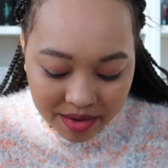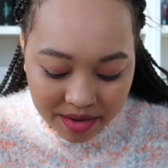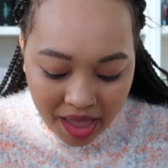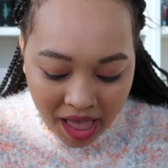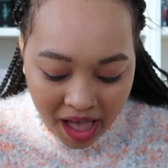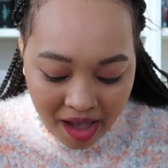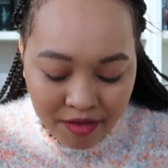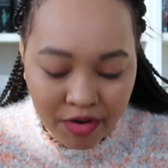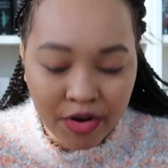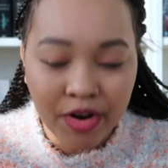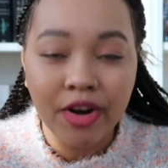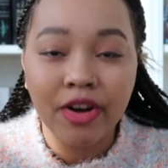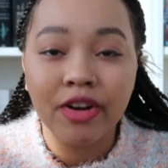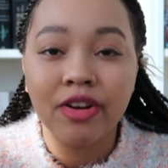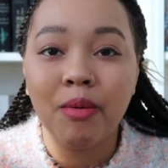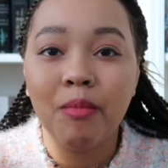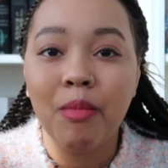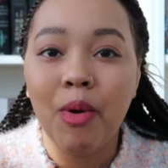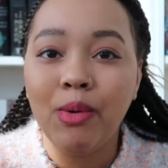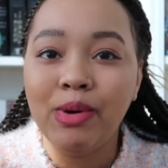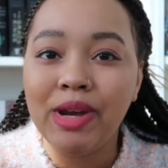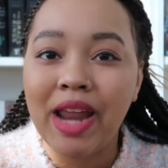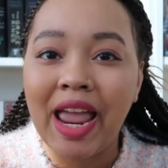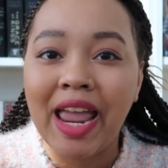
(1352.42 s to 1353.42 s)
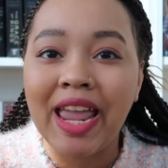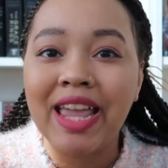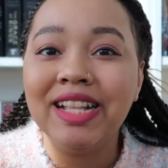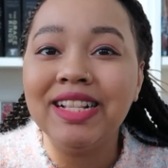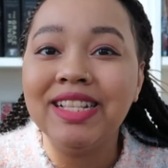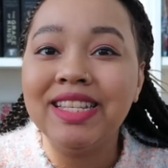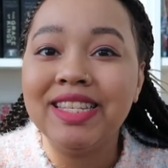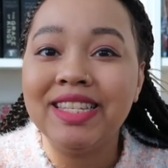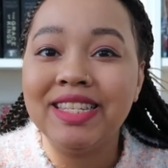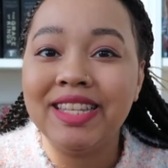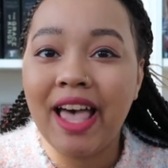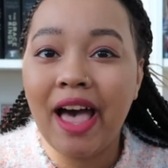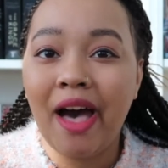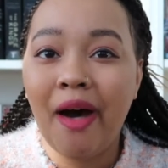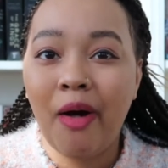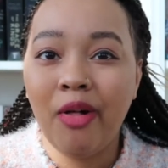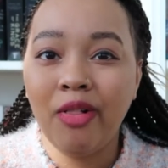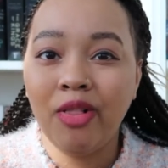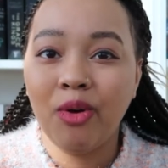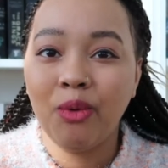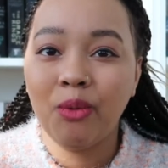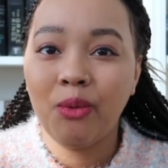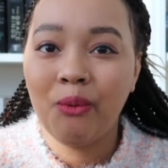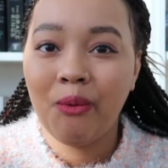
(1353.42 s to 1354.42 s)
have heard Monet and
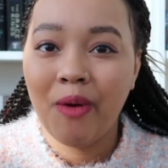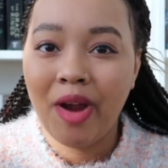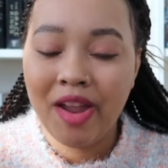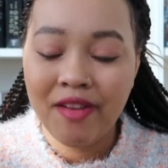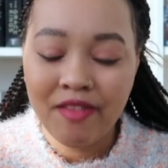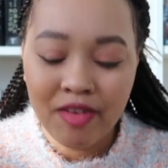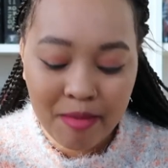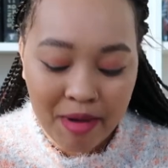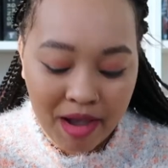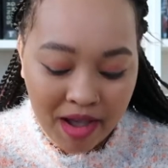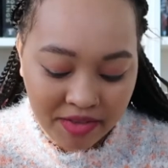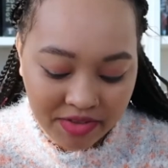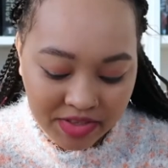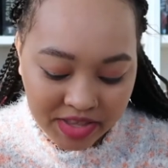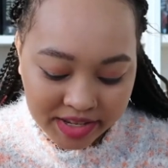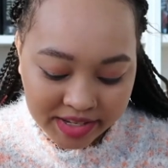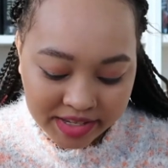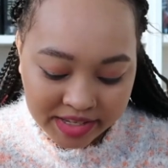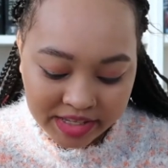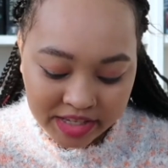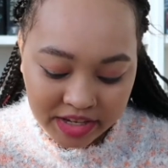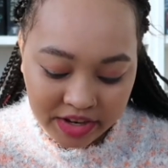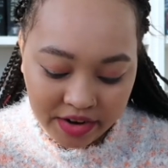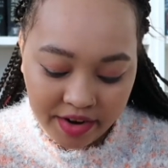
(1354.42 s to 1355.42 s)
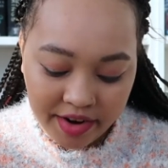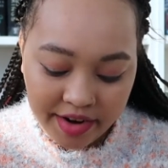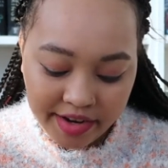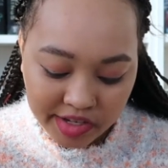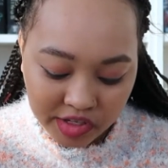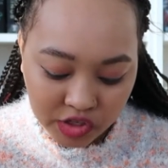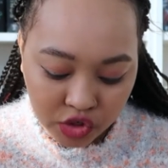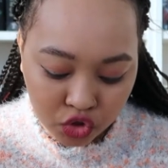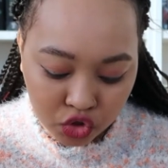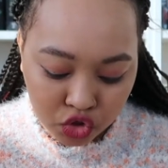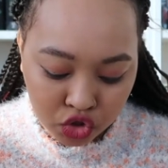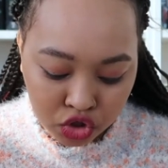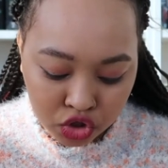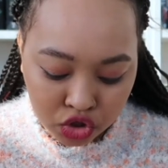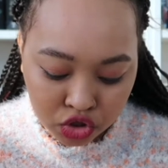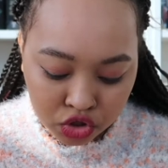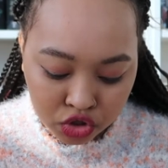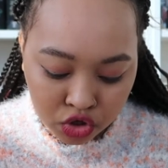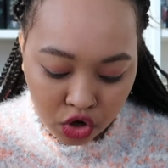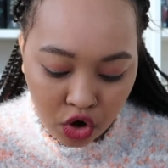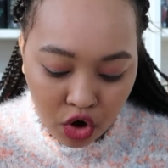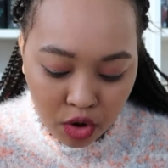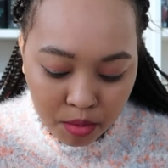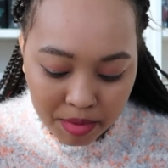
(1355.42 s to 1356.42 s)
Cell rave about this series
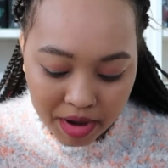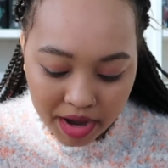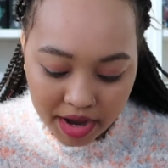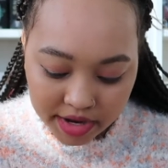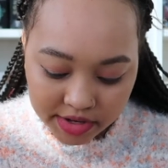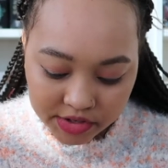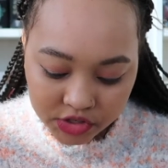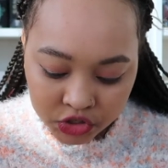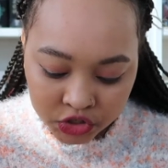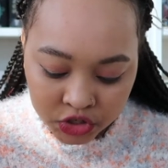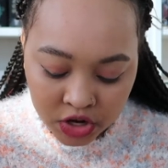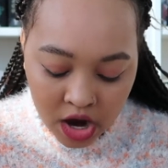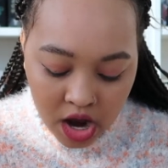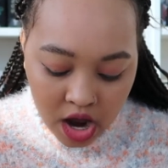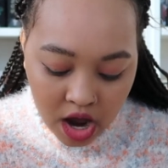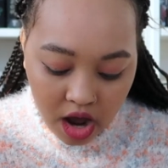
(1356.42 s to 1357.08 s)
so much,